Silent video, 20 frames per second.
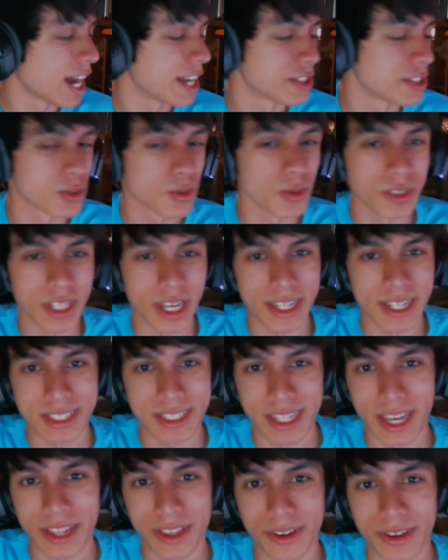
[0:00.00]
schools got
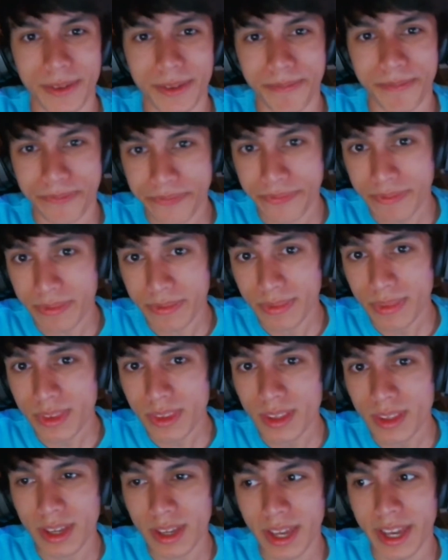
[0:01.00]
together
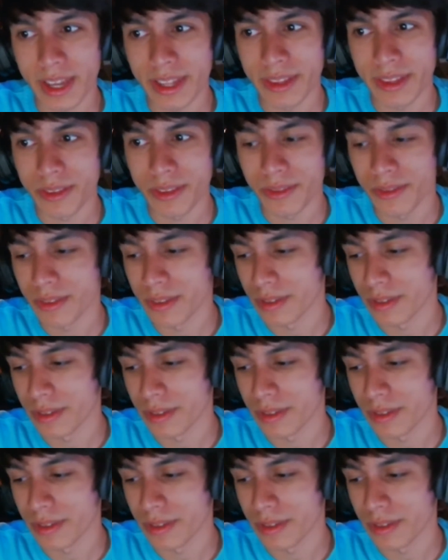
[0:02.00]
and